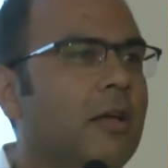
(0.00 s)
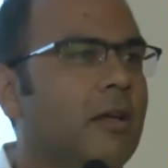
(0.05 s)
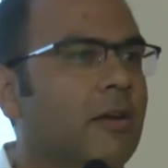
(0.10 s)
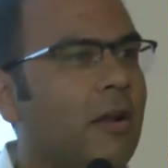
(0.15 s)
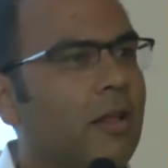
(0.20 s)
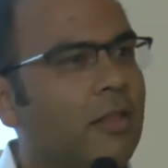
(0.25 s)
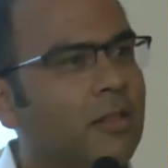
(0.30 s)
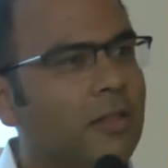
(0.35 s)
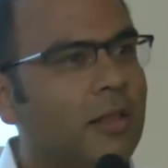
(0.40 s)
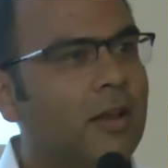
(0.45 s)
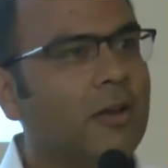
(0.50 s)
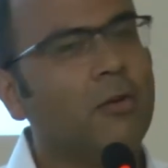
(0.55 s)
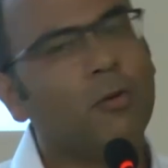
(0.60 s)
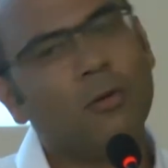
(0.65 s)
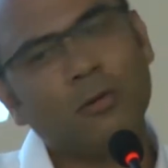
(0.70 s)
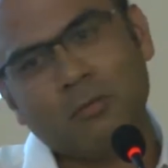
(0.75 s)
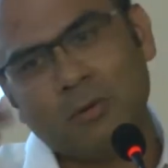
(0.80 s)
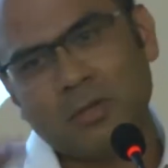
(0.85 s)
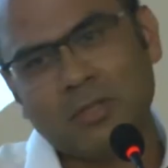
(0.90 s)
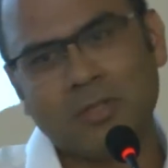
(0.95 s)
rather than
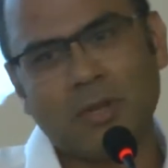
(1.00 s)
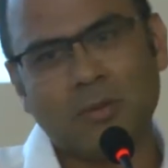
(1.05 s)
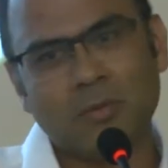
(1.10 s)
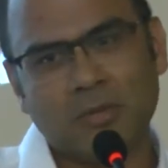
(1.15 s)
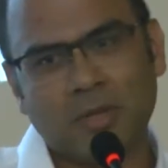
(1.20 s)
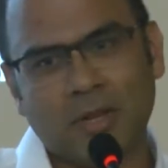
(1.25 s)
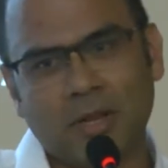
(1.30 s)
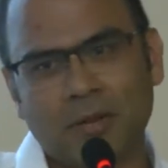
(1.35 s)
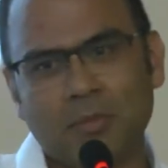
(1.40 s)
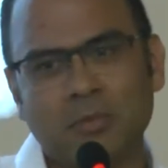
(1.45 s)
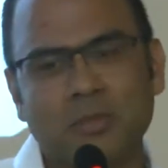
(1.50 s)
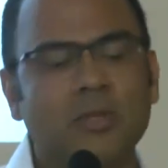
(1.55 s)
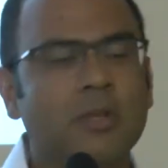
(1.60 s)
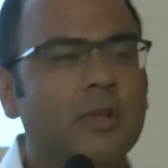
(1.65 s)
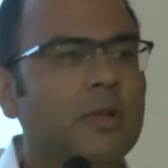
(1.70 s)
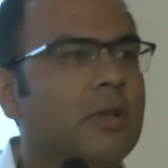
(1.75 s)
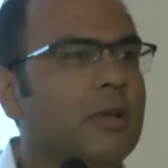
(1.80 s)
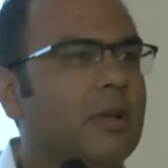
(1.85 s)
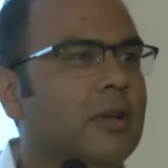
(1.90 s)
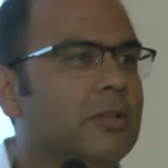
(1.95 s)
always sometimes
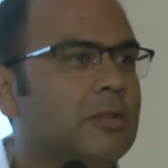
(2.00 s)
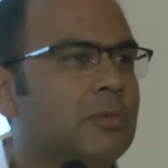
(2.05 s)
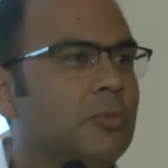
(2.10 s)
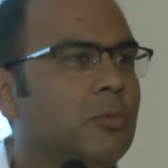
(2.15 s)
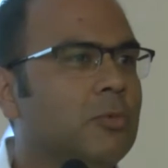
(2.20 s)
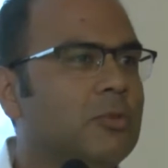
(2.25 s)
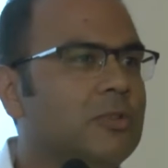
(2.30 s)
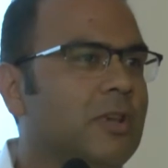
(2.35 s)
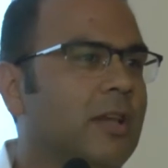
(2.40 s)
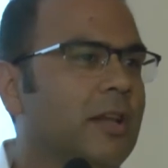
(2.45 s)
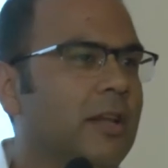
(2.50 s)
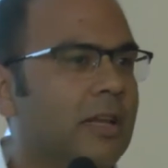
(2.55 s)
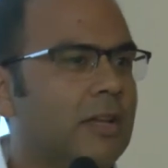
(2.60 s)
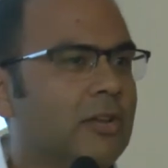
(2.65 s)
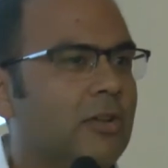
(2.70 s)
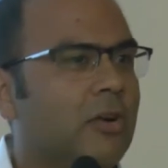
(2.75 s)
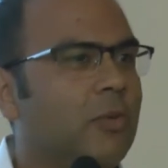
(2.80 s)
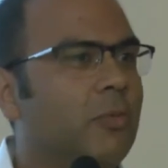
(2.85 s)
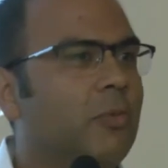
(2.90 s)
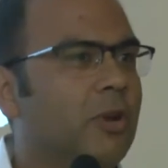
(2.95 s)
a smooth sailing
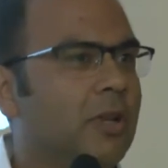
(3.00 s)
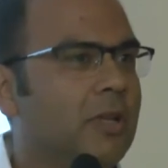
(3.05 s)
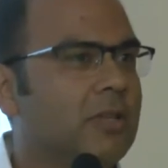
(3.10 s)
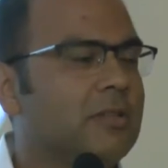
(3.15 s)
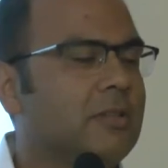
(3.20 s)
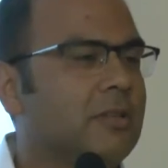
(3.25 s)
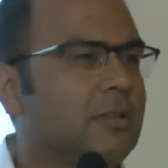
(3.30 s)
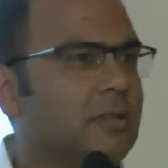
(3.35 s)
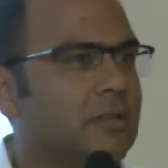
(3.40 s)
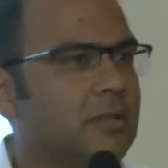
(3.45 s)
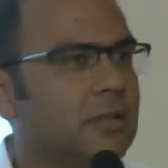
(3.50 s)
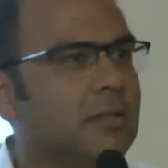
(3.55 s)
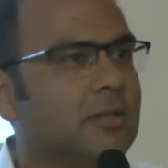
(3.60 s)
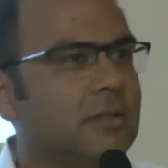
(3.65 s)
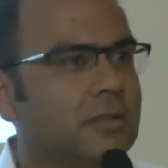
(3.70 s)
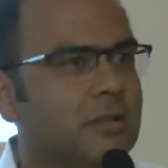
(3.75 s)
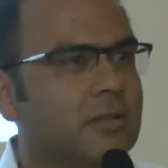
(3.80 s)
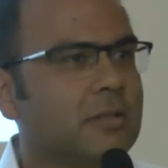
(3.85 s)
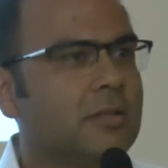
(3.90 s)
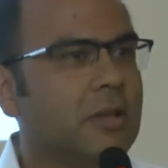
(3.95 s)
turbulence is,
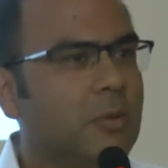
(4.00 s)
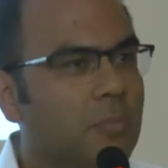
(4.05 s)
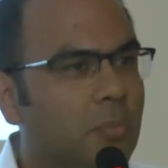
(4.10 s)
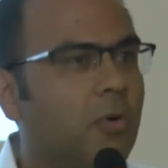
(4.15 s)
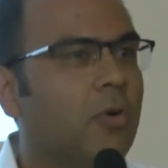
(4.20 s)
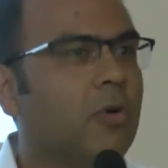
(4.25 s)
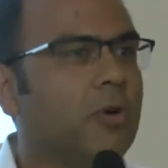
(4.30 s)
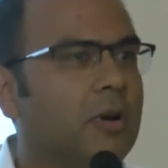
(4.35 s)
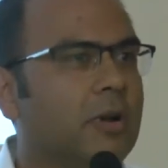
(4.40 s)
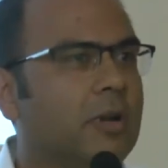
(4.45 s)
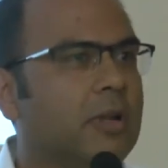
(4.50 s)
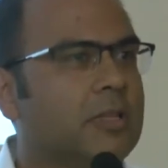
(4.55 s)
is important.